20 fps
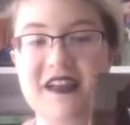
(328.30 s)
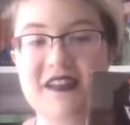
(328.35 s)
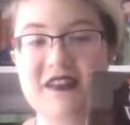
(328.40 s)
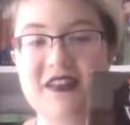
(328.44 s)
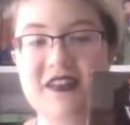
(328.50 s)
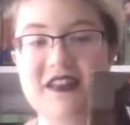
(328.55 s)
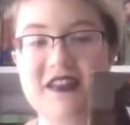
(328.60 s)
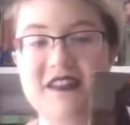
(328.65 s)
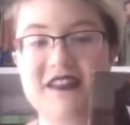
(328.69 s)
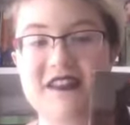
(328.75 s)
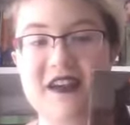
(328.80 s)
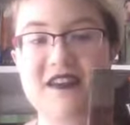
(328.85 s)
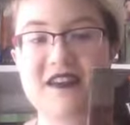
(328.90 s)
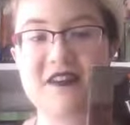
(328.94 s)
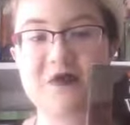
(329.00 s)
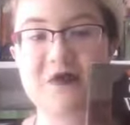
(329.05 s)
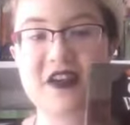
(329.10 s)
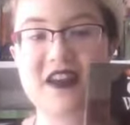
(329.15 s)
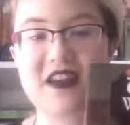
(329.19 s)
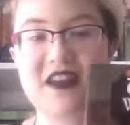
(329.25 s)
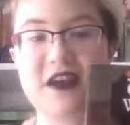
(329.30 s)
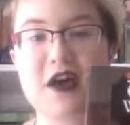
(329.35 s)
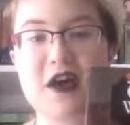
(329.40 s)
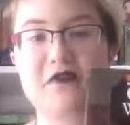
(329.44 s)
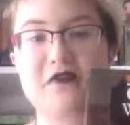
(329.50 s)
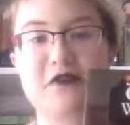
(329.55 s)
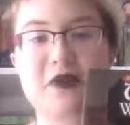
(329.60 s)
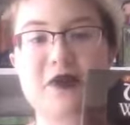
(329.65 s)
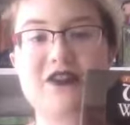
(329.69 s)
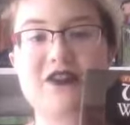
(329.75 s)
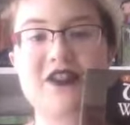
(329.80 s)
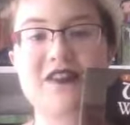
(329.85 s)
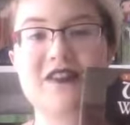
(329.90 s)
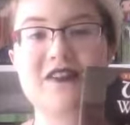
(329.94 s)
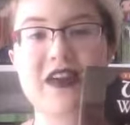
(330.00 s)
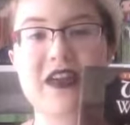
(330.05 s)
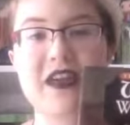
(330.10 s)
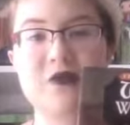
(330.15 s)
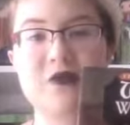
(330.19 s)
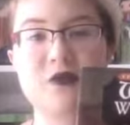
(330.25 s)
the Encyclopedia of
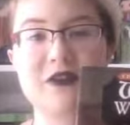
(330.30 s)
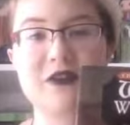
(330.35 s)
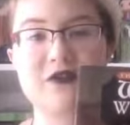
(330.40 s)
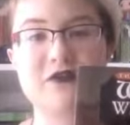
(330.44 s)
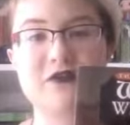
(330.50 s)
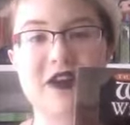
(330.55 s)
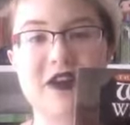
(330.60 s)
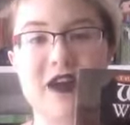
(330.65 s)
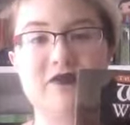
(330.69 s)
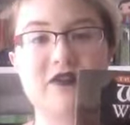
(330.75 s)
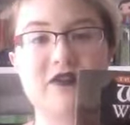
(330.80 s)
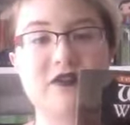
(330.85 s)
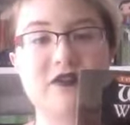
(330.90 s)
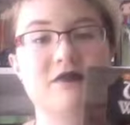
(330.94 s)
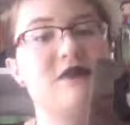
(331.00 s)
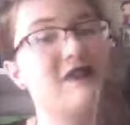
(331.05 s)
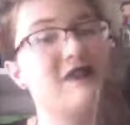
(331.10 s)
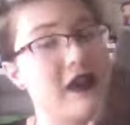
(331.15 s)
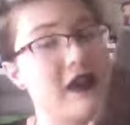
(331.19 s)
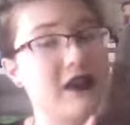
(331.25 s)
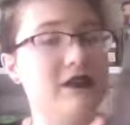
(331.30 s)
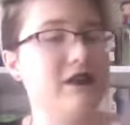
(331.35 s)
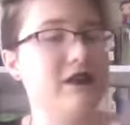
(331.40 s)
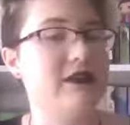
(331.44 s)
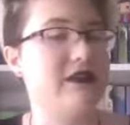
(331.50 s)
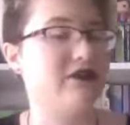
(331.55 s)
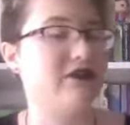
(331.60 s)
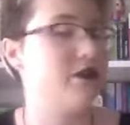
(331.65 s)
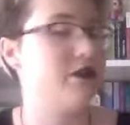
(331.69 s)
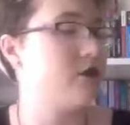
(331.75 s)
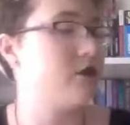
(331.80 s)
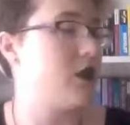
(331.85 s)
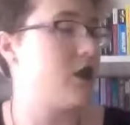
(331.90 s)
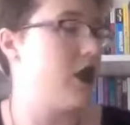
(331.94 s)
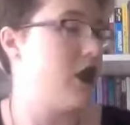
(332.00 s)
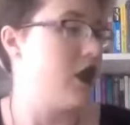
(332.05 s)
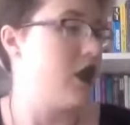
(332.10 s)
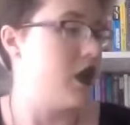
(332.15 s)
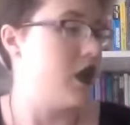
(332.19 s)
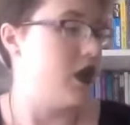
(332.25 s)
Witches and Witchcraft, 2nd edition,
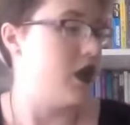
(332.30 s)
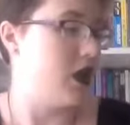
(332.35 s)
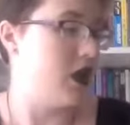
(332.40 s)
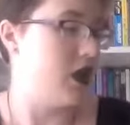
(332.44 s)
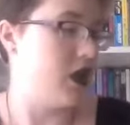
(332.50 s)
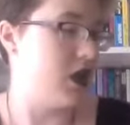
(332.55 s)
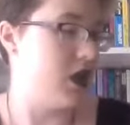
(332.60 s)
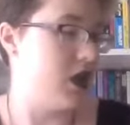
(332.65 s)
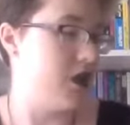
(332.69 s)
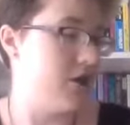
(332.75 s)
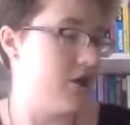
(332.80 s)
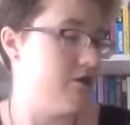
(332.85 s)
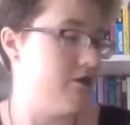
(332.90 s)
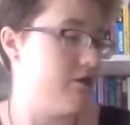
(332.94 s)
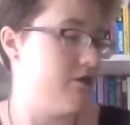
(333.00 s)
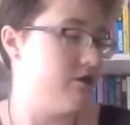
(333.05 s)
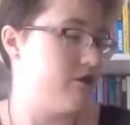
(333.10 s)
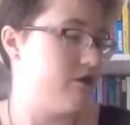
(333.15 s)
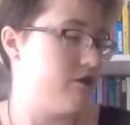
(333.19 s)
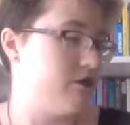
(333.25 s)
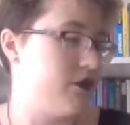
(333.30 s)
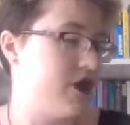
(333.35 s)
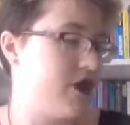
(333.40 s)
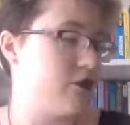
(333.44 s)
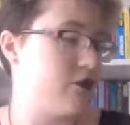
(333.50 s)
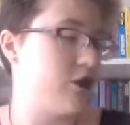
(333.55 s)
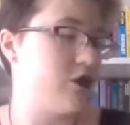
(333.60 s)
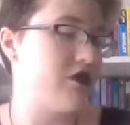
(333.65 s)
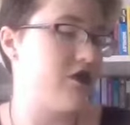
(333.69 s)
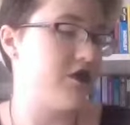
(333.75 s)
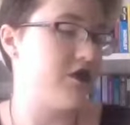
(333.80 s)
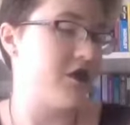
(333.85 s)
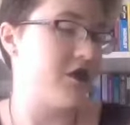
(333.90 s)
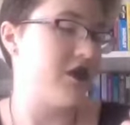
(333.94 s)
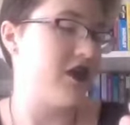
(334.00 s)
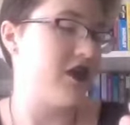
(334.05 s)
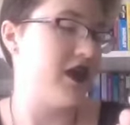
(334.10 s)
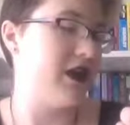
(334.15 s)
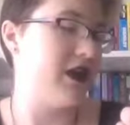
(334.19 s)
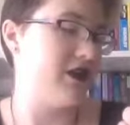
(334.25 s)
by
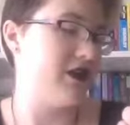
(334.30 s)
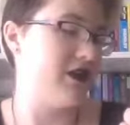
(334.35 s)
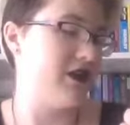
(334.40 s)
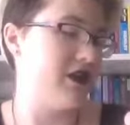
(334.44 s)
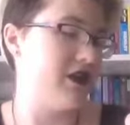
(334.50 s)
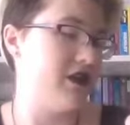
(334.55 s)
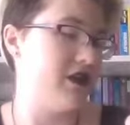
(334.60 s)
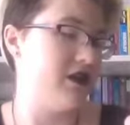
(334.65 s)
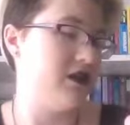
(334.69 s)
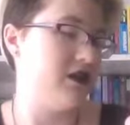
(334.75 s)
Rosemary Ellen